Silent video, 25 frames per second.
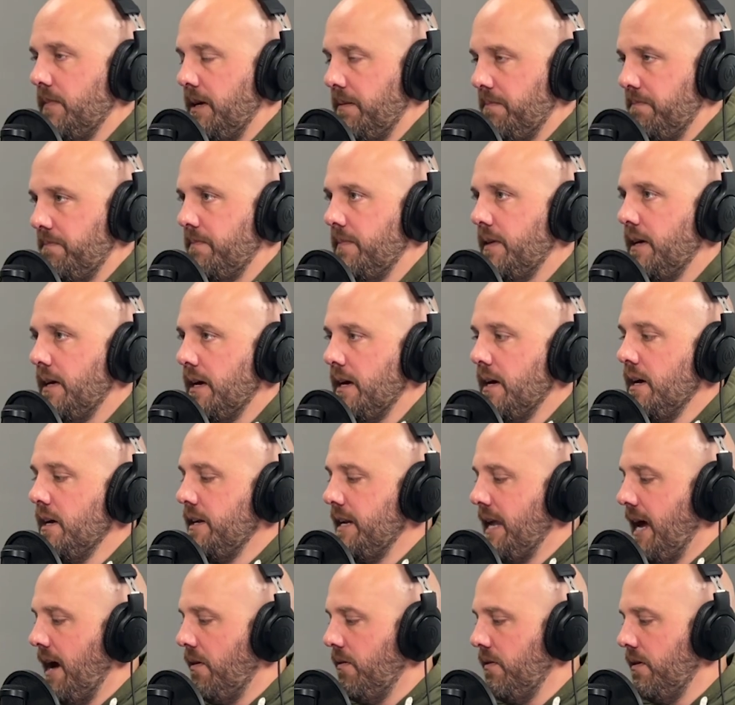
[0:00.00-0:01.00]
Yep.
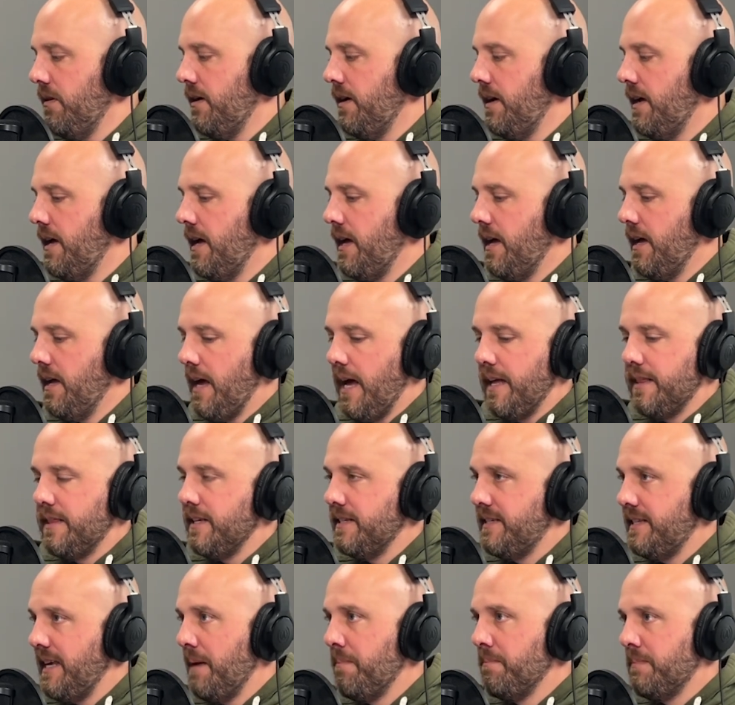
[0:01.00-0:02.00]
Now, at the
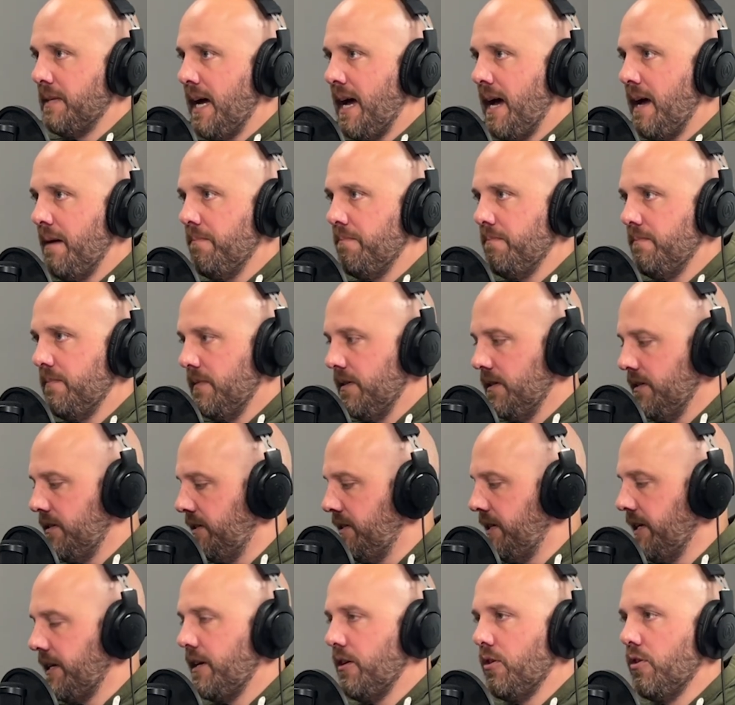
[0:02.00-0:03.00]
same time,
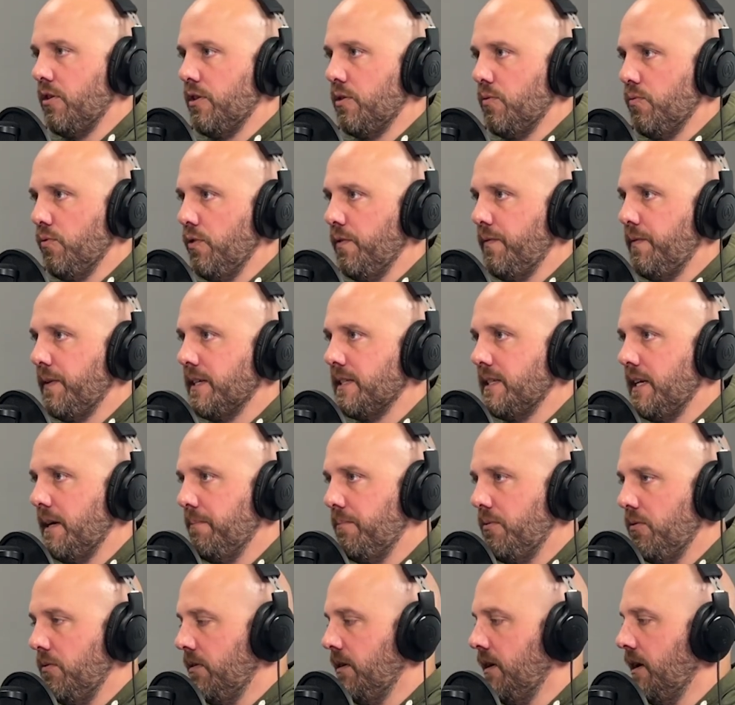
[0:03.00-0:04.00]
sticking on the roof
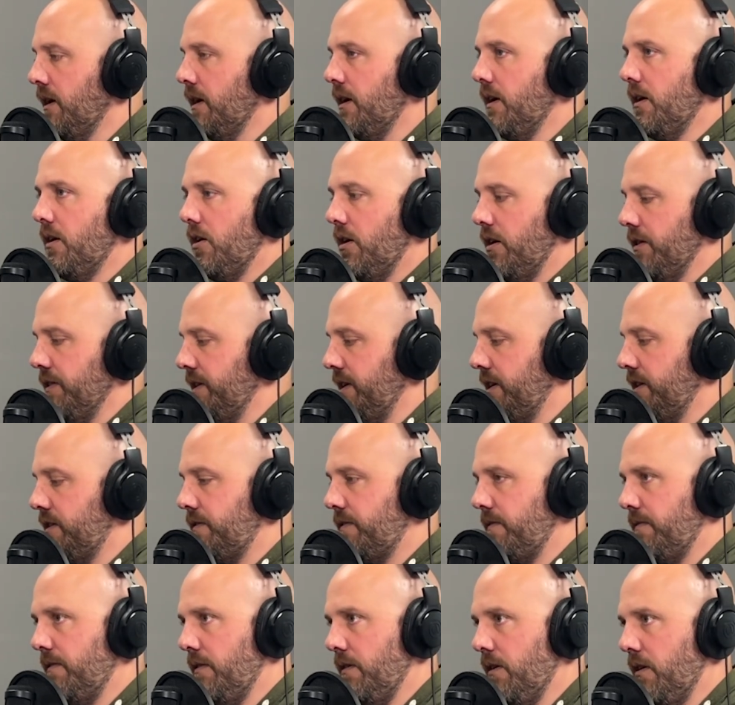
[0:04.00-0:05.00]
example,
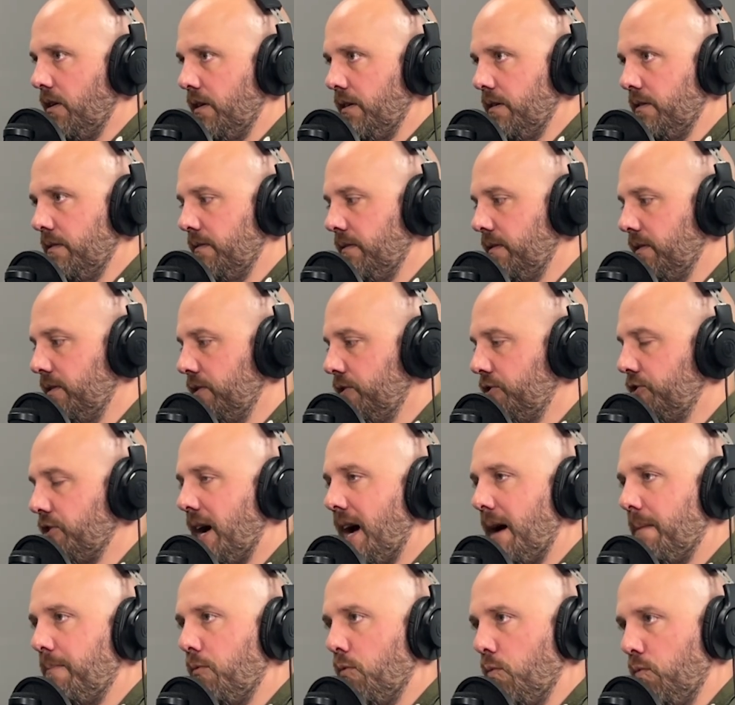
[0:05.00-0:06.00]
on
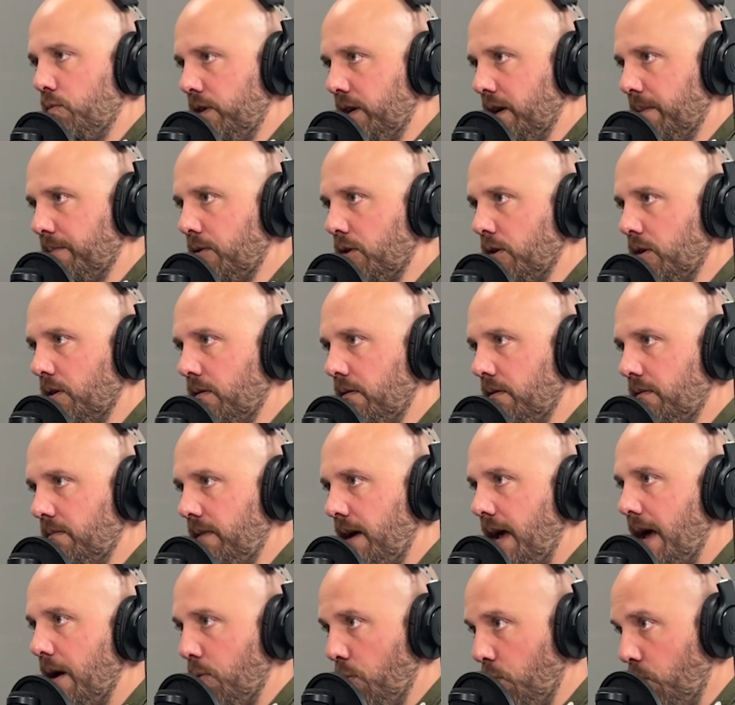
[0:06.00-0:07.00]
job number
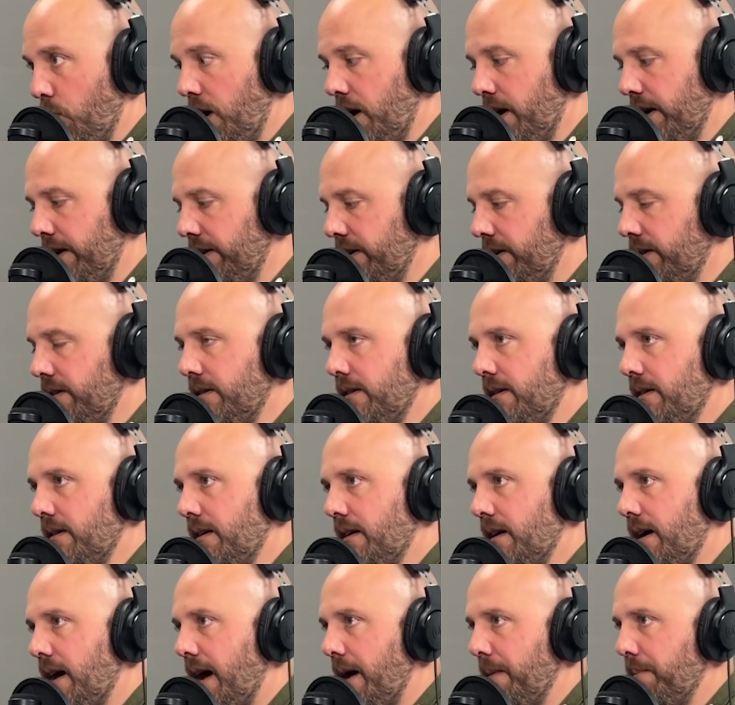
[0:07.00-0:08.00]
1,
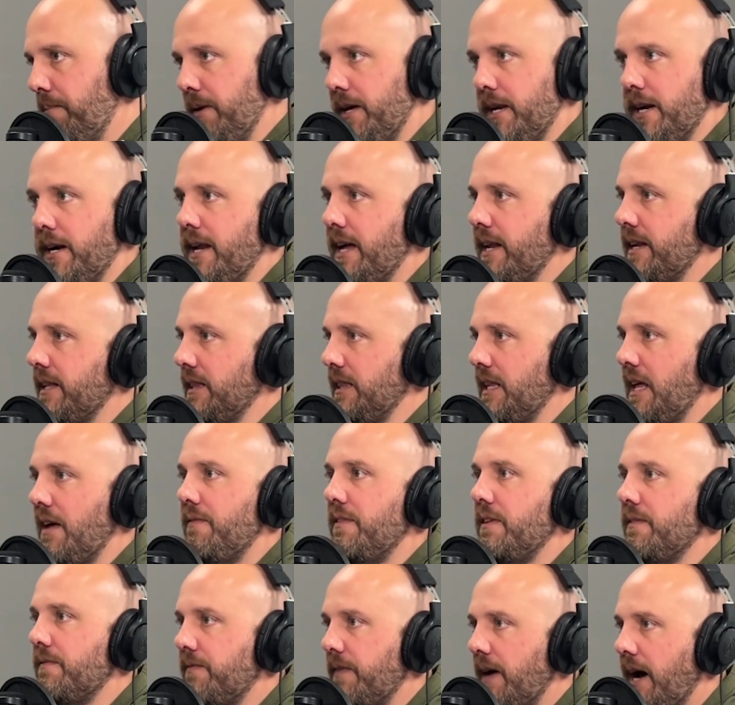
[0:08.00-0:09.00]
I bid it at
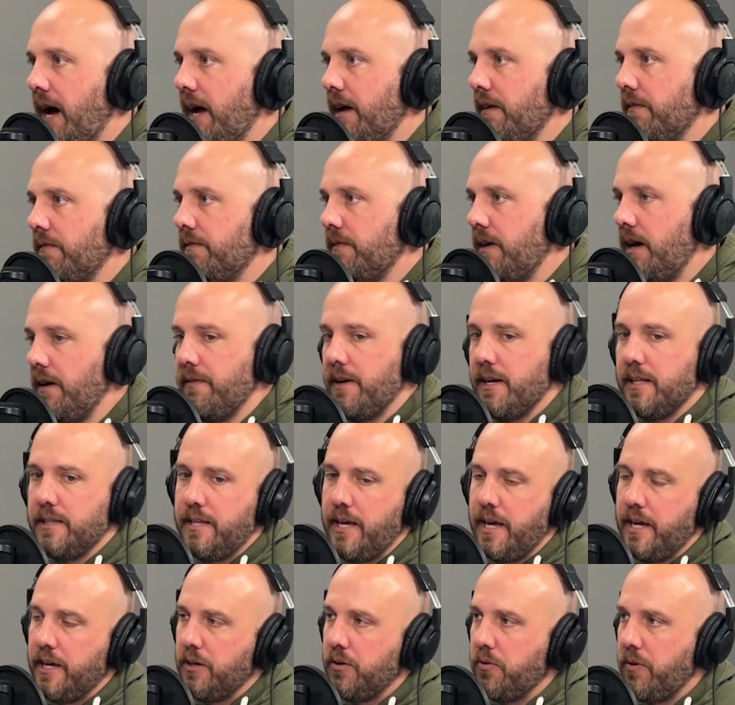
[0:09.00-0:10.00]
11.5. I've got
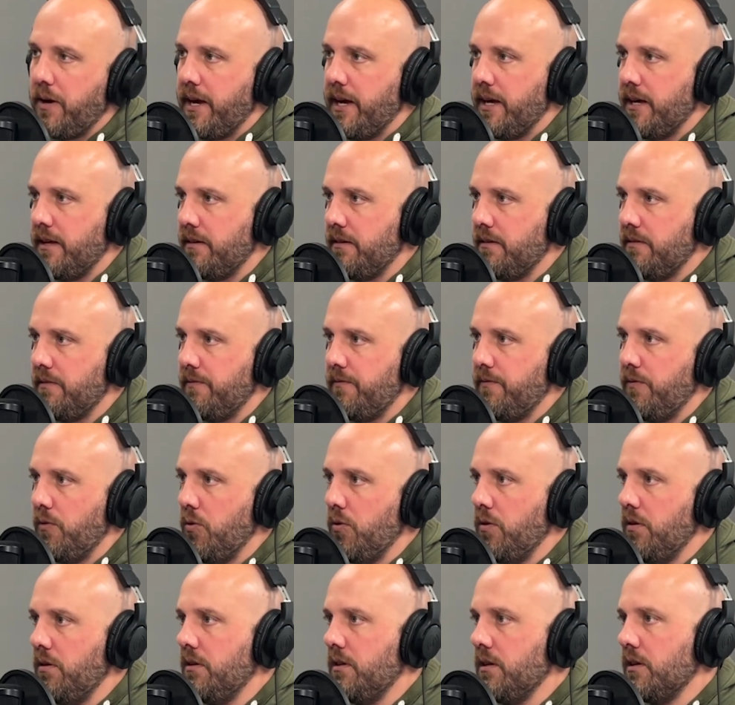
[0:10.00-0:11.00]
10 grand
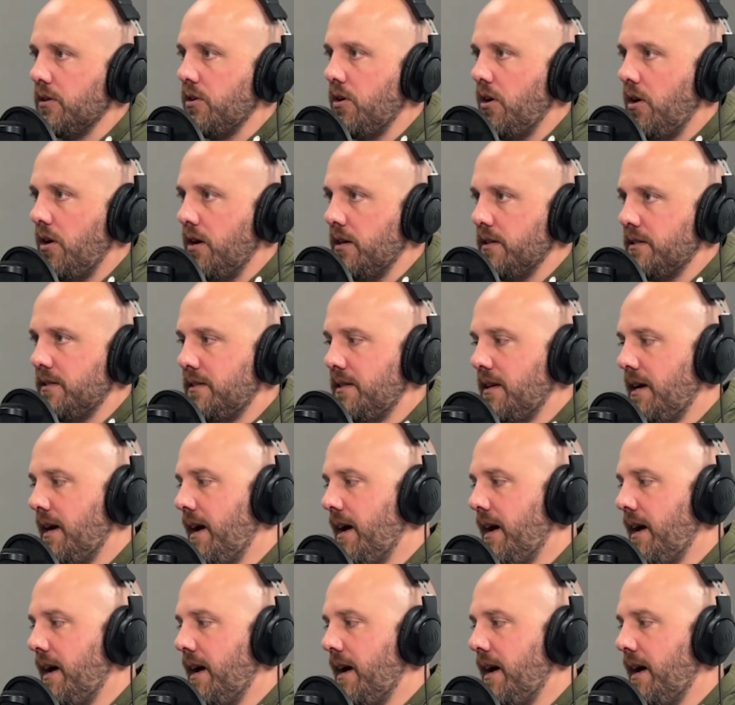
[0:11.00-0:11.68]
for the cost.